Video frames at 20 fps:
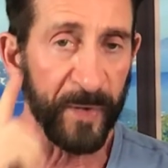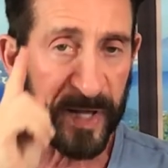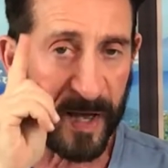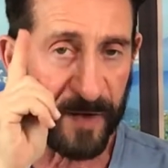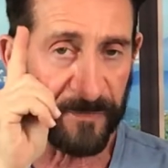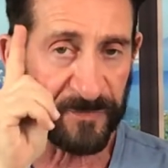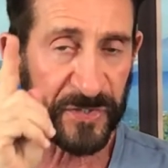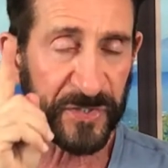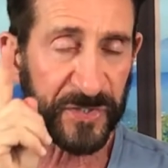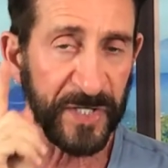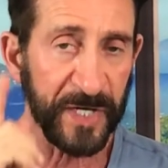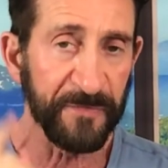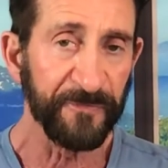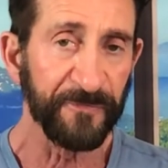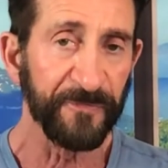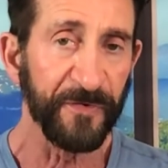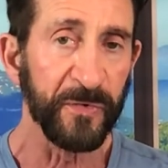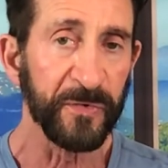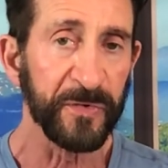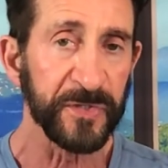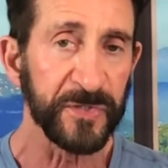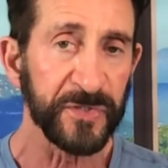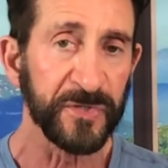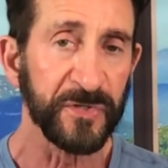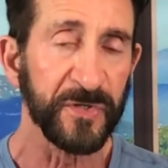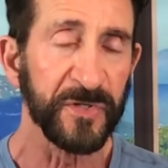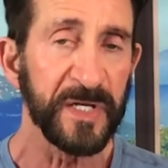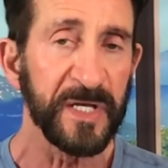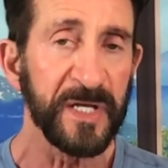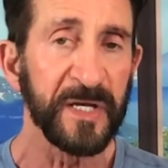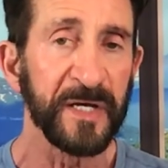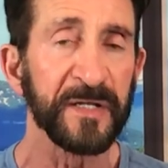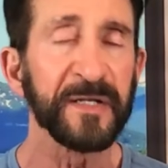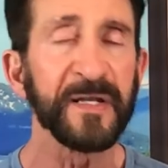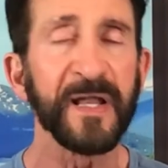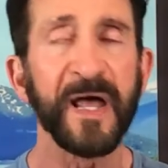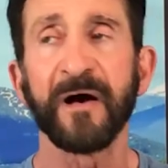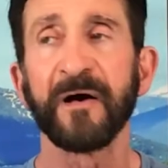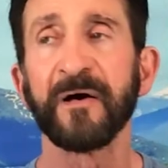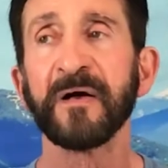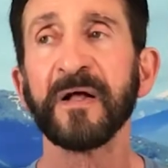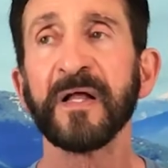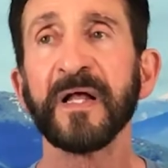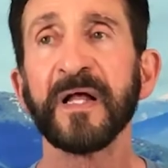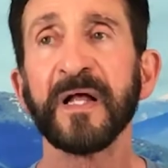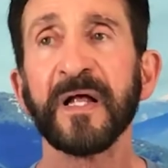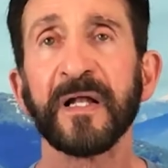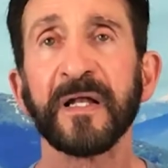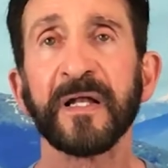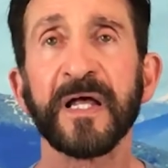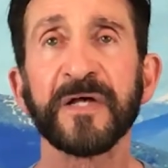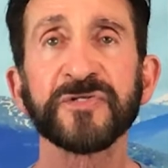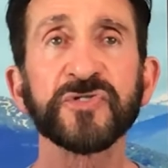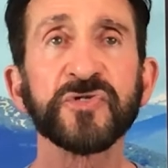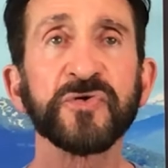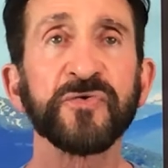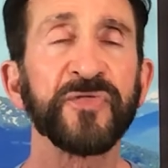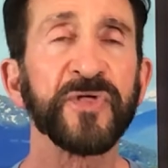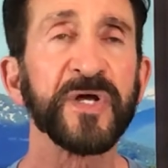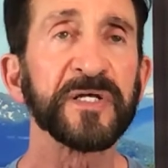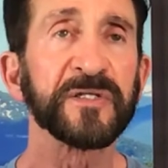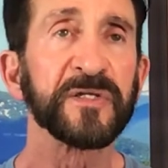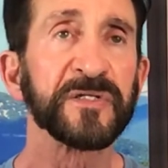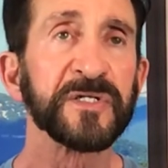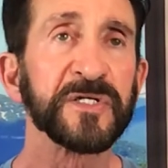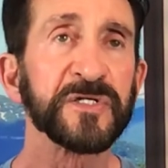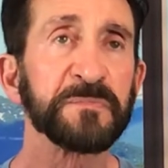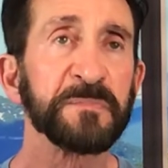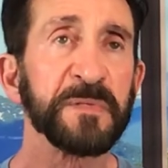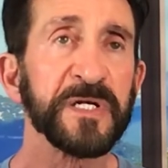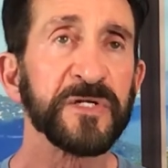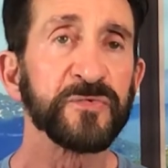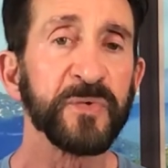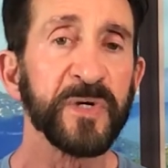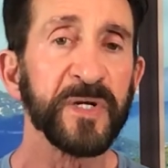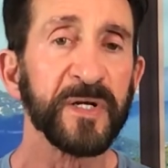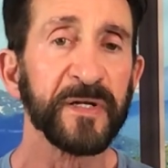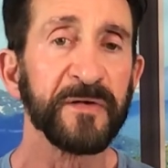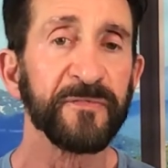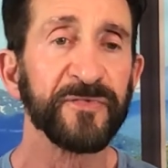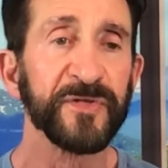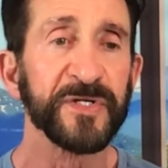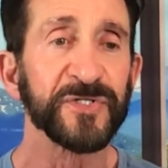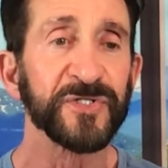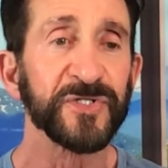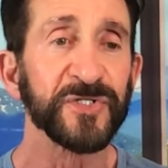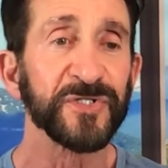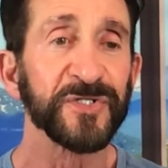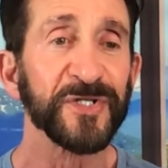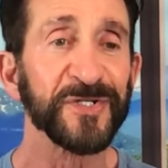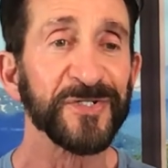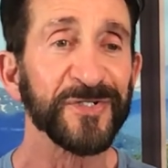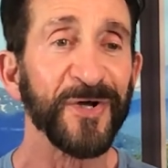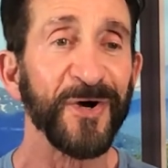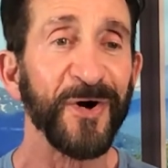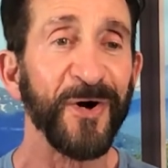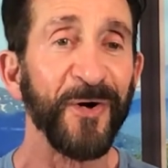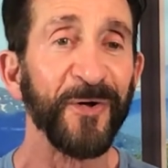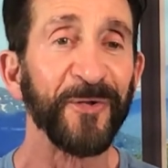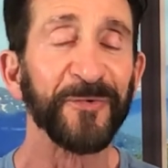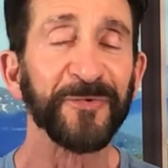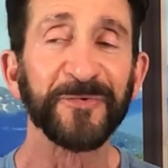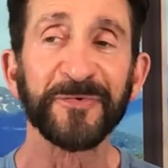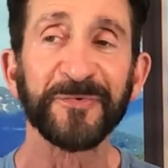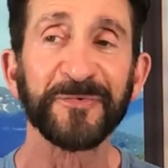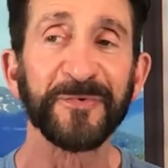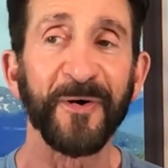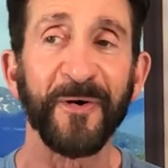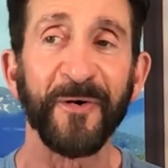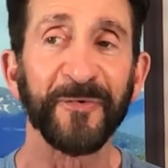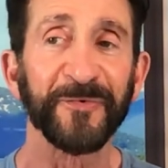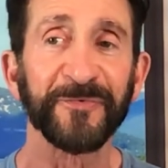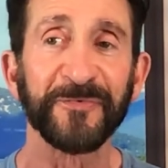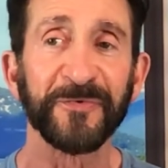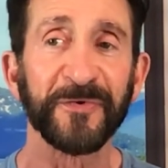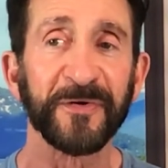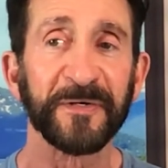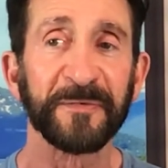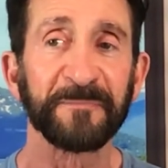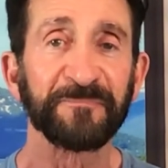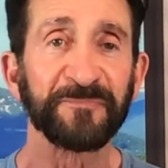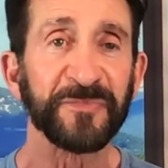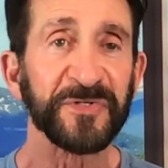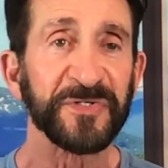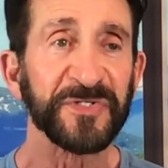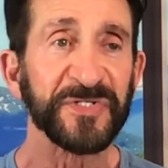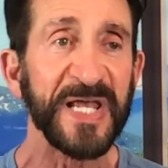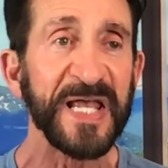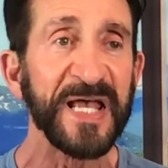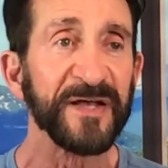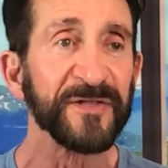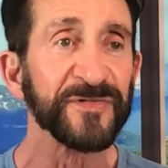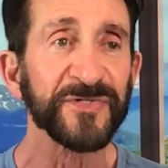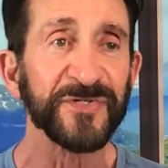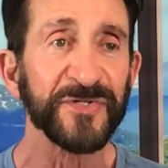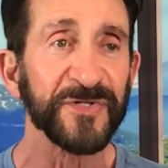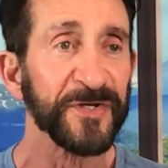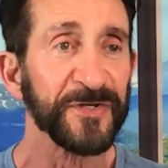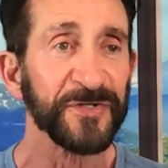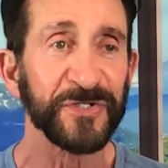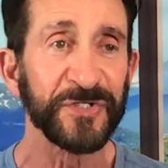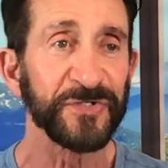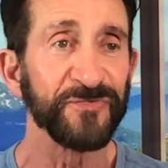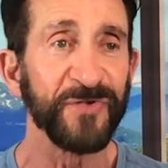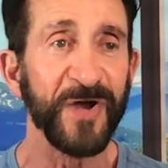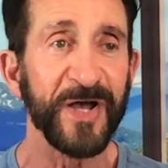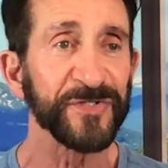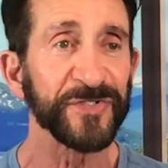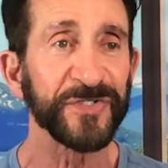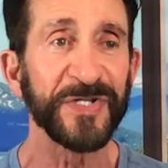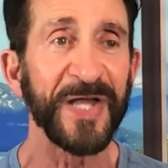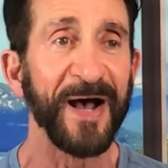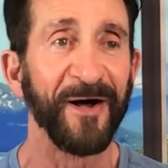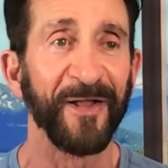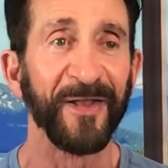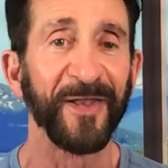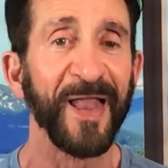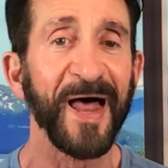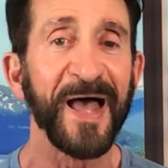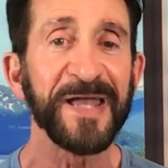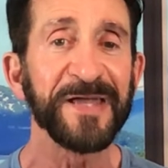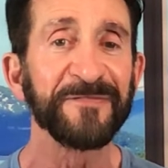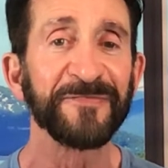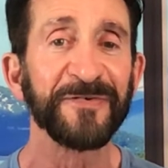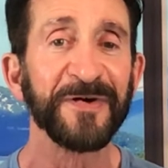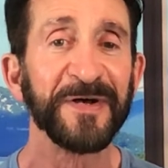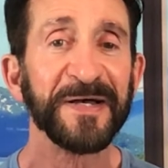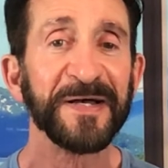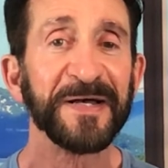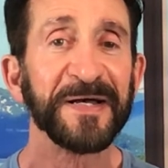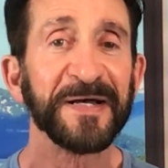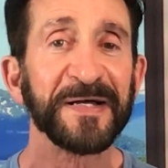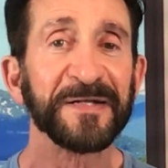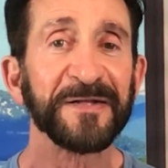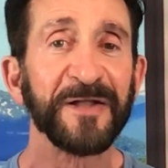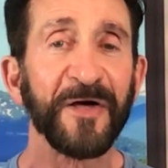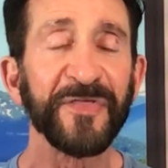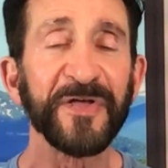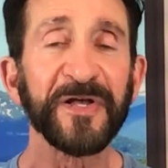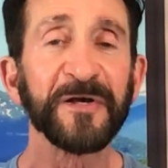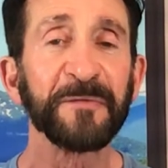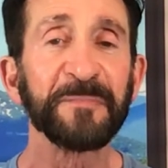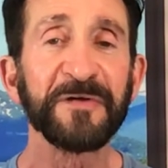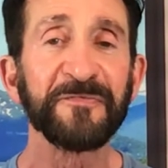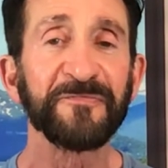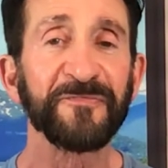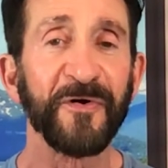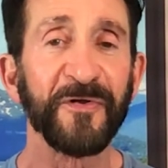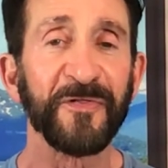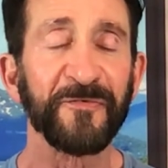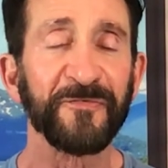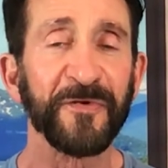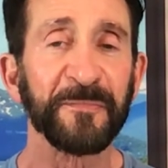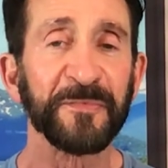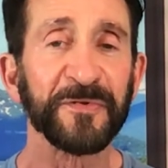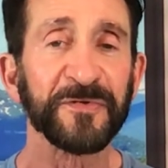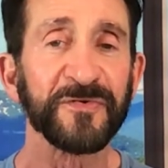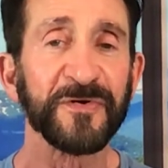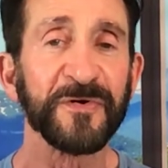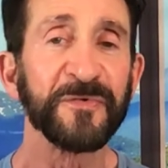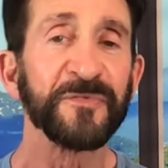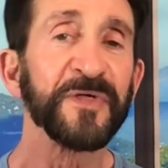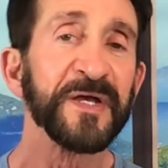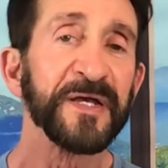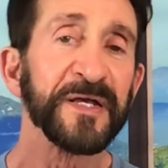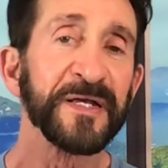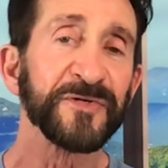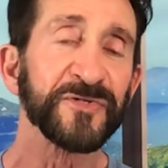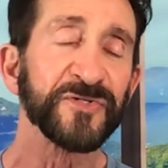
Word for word: We have to stay focused to the end. Now, lest you think that this means we live this, this ultra tense, stressed out life, nothing could be further from the truth.